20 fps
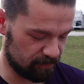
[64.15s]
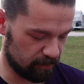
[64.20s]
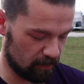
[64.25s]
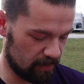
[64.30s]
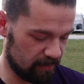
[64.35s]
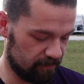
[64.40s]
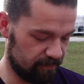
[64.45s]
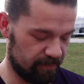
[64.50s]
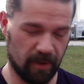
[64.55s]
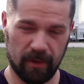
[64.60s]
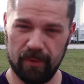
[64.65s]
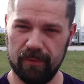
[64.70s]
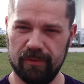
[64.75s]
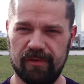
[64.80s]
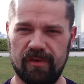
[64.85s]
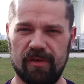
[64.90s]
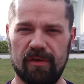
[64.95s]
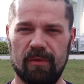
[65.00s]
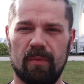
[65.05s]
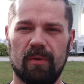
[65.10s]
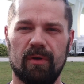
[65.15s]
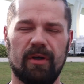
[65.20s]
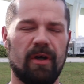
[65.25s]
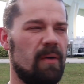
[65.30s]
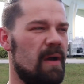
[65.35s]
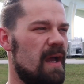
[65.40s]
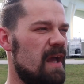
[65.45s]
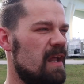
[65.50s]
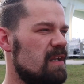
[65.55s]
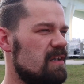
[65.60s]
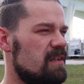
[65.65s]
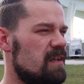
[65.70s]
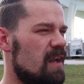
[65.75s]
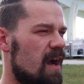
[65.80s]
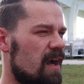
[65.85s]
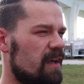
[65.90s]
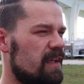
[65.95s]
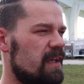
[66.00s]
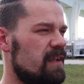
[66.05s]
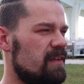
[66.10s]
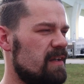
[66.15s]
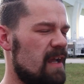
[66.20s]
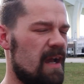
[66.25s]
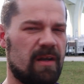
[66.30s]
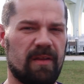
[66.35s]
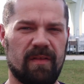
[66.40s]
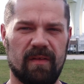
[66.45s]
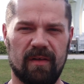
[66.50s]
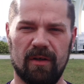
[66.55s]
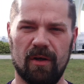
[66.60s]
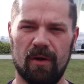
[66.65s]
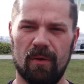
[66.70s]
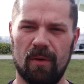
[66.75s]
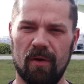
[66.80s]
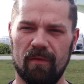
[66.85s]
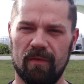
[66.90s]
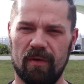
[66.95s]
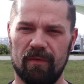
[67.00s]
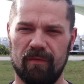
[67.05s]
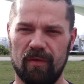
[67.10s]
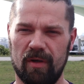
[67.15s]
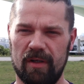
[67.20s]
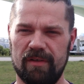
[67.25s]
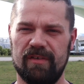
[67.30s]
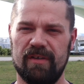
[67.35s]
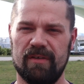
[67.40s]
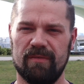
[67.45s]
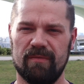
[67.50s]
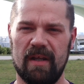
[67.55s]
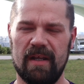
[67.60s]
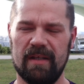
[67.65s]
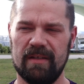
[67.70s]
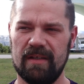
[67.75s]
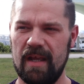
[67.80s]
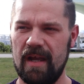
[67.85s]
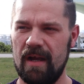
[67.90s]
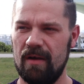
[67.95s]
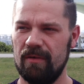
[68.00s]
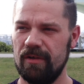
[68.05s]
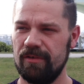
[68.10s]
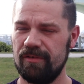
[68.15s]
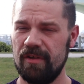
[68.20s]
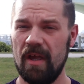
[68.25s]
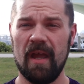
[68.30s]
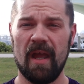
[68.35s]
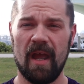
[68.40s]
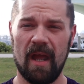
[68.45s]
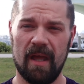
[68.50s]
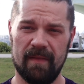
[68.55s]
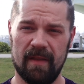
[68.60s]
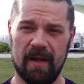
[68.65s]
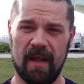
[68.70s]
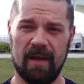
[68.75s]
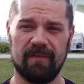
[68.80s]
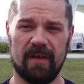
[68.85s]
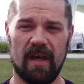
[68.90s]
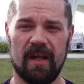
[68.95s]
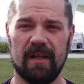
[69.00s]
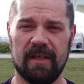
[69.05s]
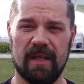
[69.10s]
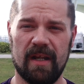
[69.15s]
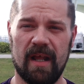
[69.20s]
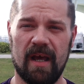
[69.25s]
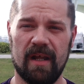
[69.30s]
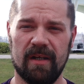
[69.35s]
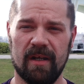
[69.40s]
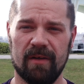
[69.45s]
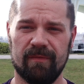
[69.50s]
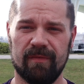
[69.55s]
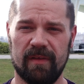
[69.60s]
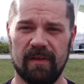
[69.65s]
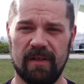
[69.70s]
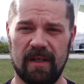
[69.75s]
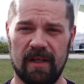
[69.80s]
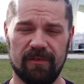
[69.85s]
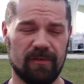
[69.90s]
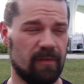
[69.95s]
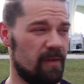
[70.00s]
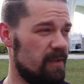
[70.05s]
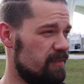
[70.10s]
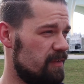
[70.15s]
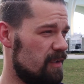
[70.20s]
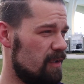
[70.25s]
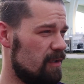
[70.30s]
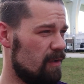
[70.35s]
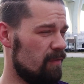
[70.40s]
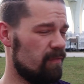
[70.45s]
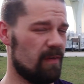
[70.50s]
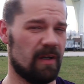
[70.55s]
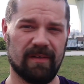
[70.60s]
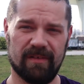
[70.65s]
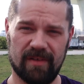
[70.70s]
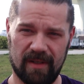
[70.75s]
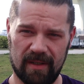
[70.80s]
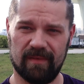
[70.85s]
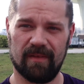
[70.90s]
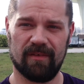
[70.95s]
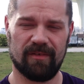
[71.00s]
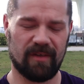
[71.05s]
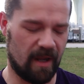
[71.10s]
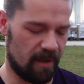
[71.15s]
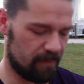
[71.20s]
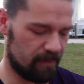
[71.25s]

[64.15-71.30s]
it's one of those two, we'll go ahead and knock it down and then go over Virizion raid counters, and then I've got to get out of here for the day, so let's get over and take this